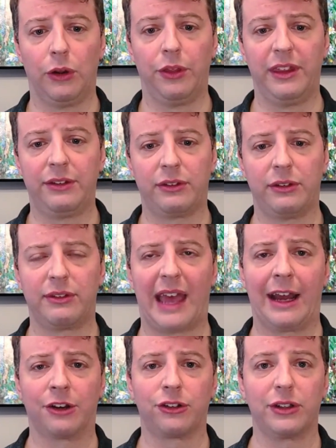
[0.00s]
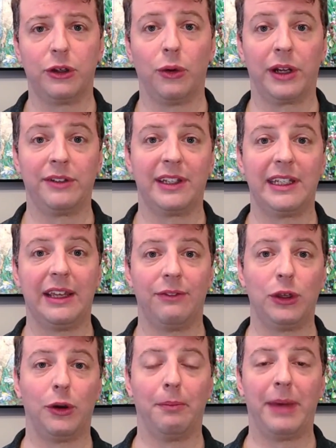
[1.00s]
this is actually going to
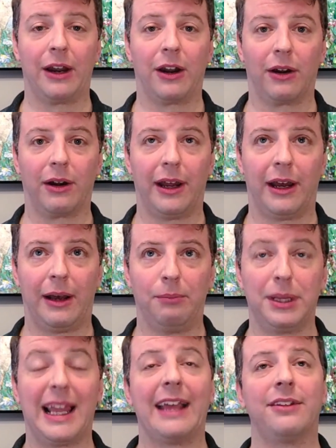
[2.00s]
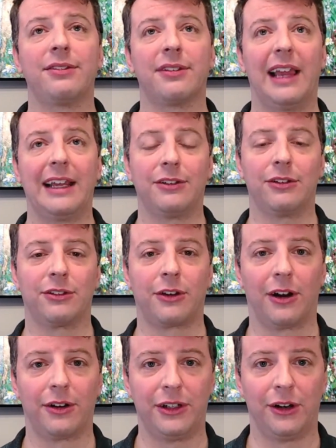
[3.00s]
give you a better blank slate to
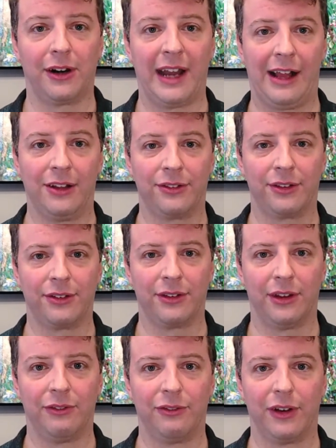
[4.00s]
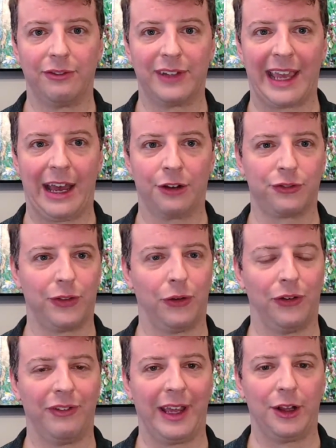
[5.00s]
start your analysis of cash
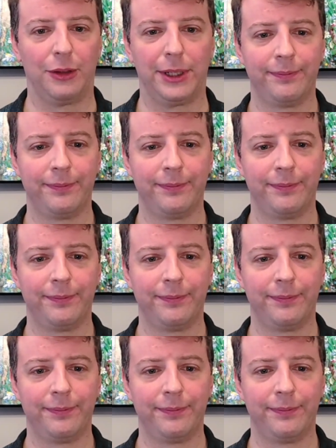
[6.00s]
flow available.